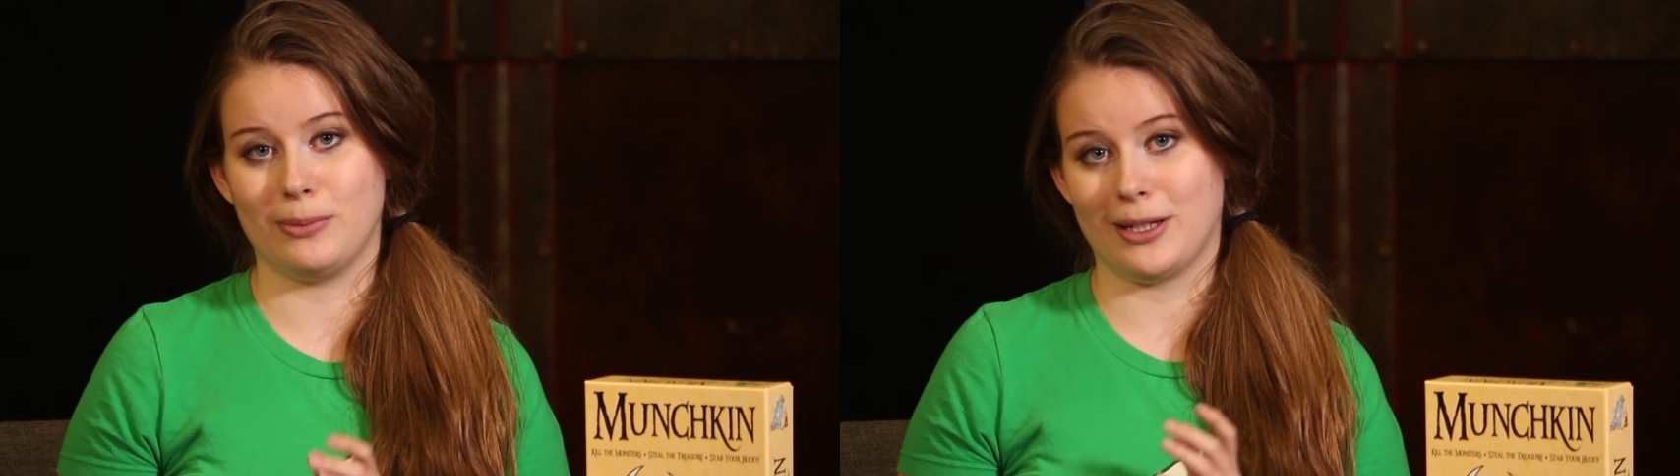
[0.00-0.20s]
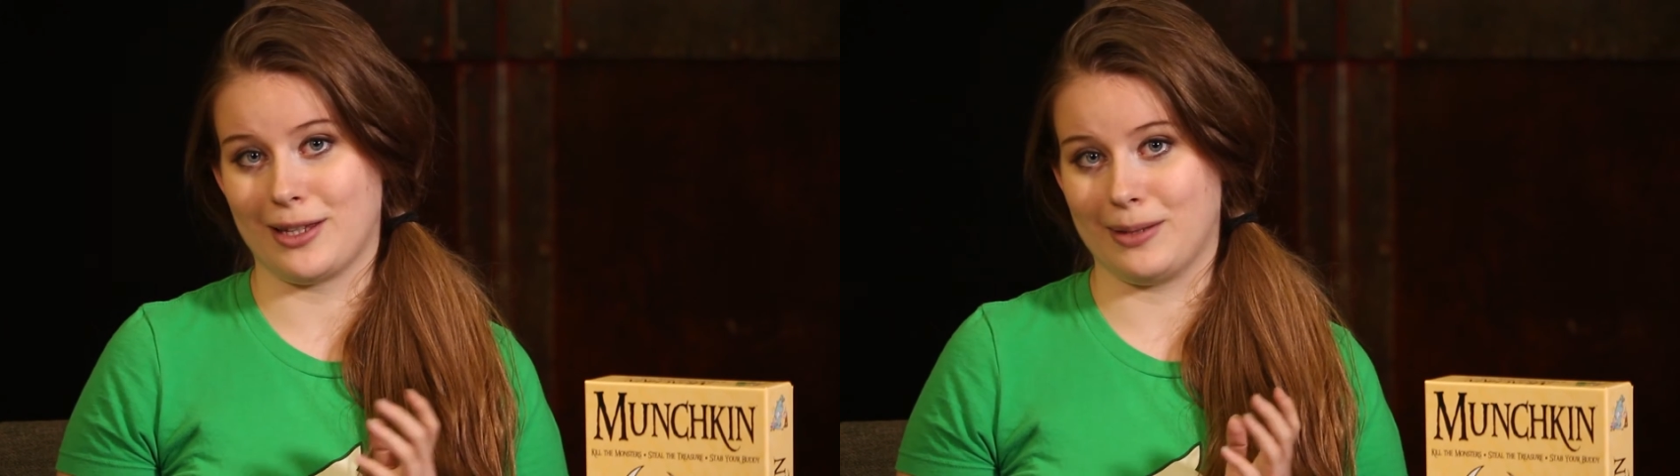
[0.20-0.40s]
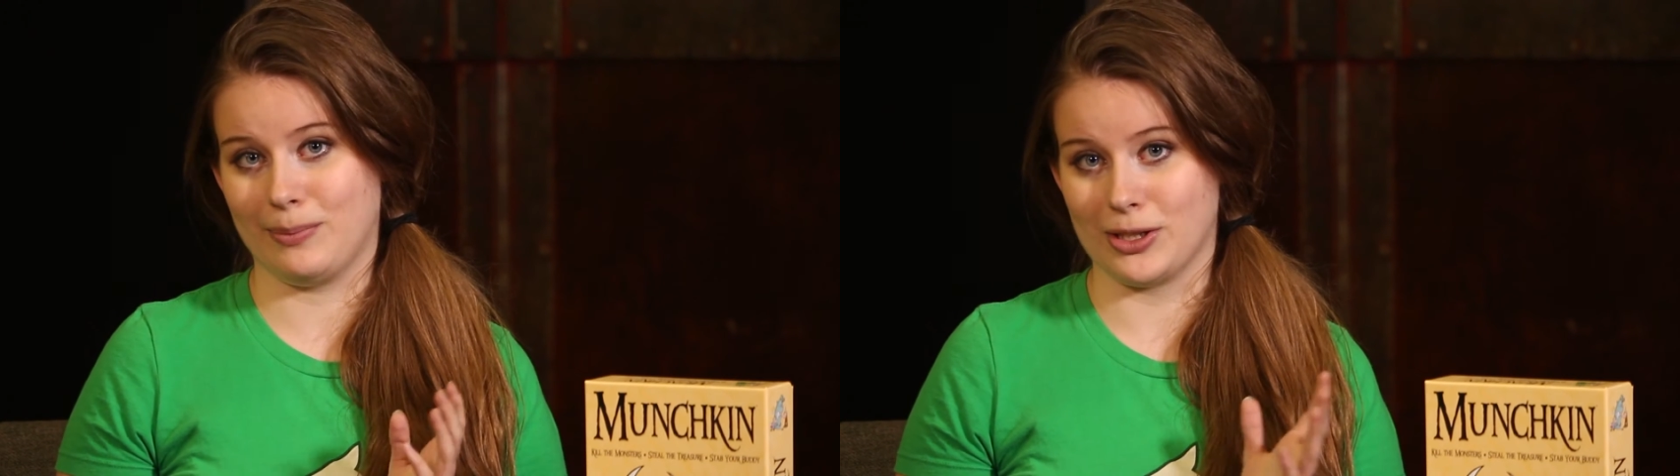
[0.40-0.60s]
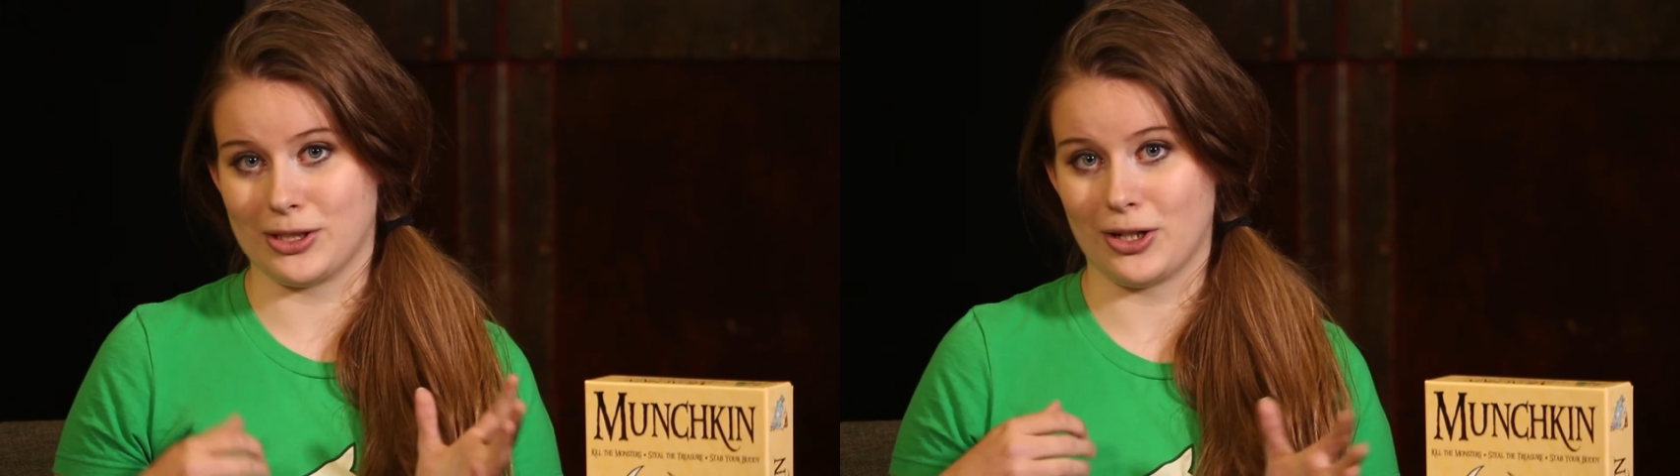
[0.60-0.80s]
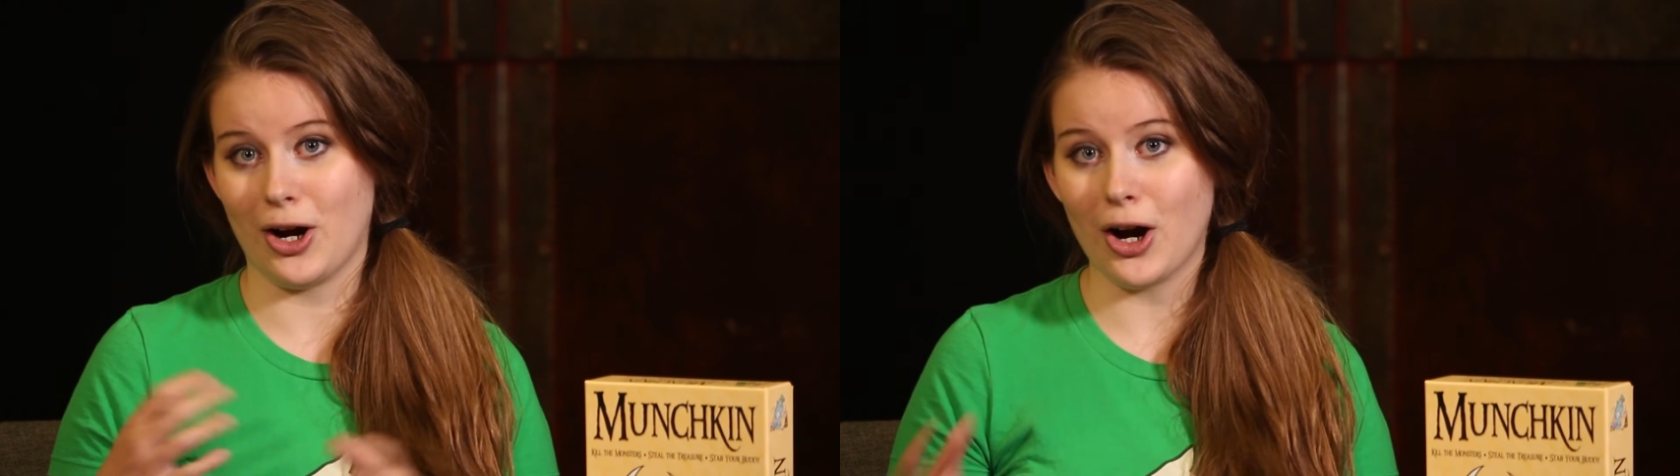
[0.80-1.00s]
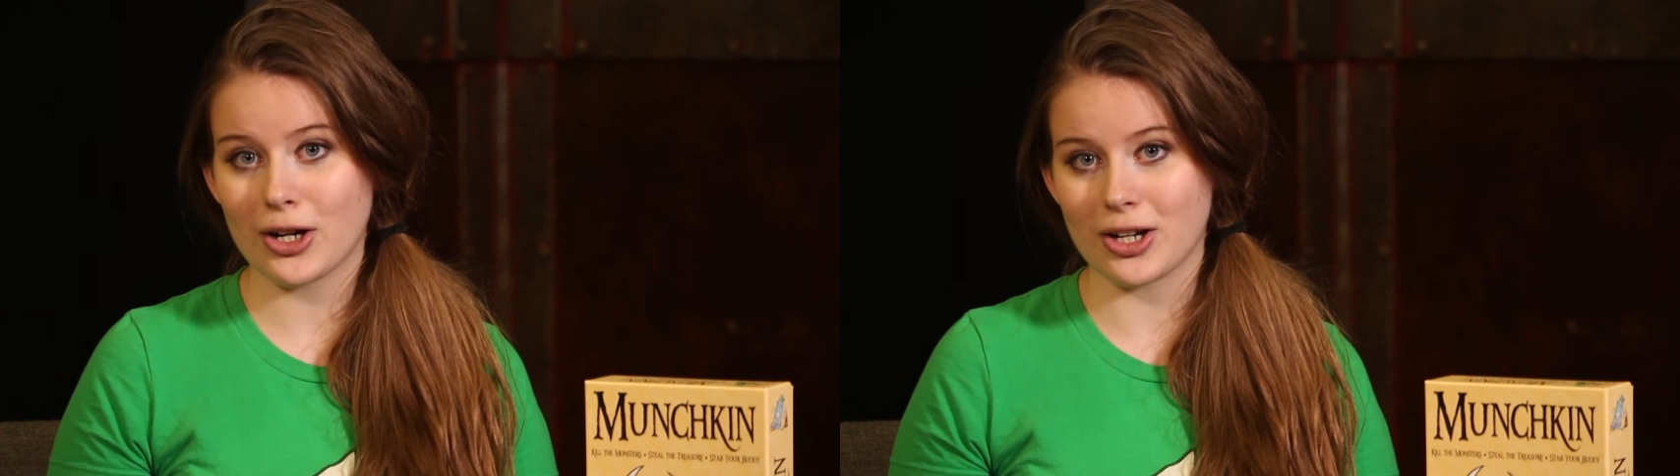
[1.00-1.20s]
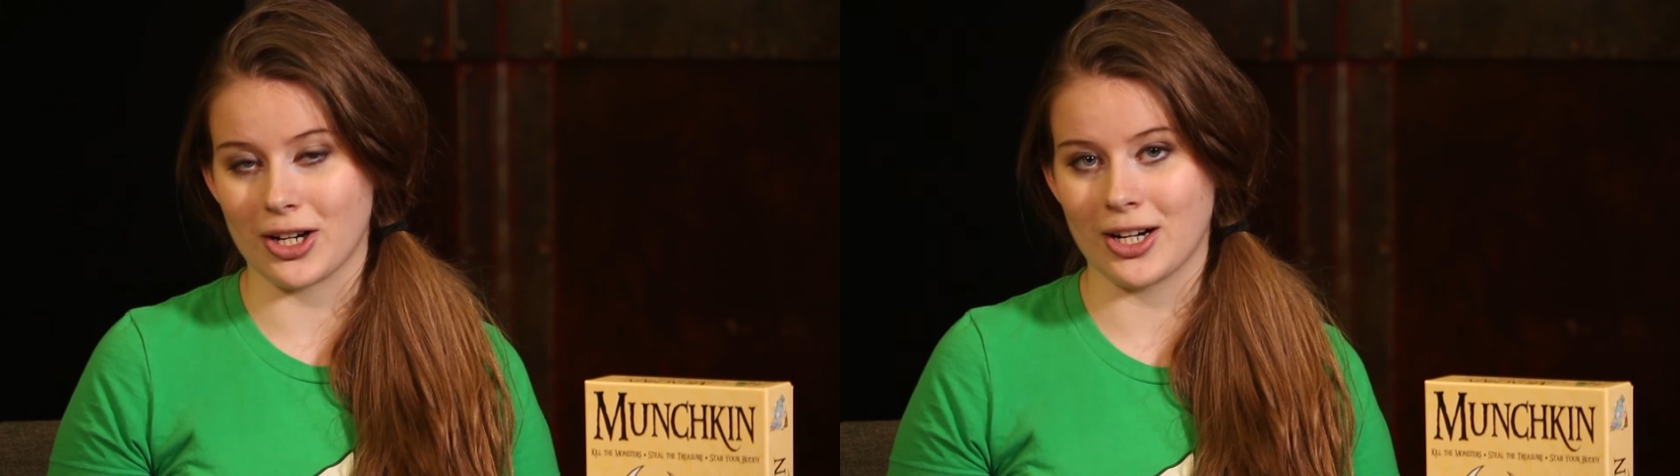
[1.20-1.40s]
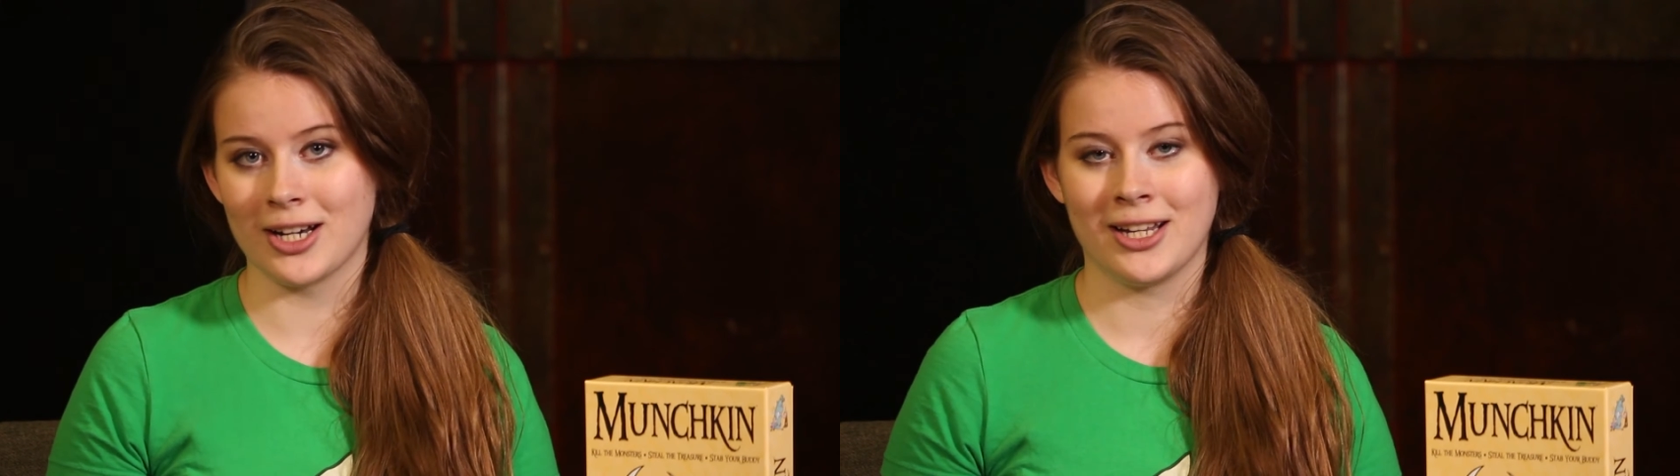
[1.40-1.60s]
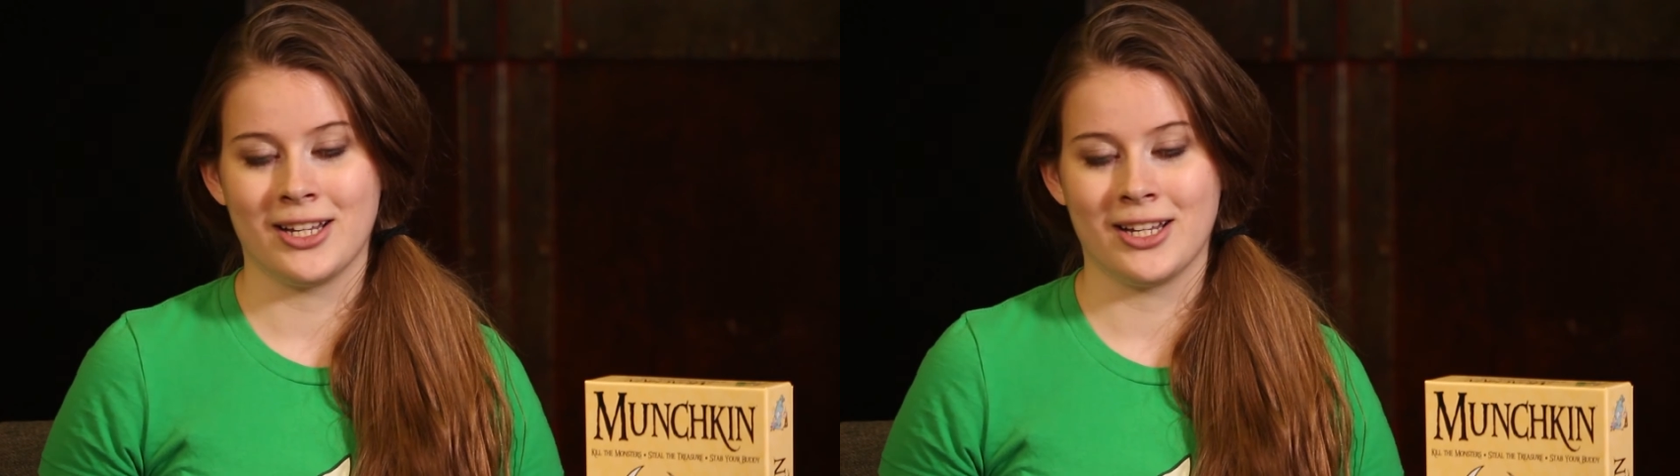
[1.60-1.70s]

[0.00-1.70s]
make that monster harder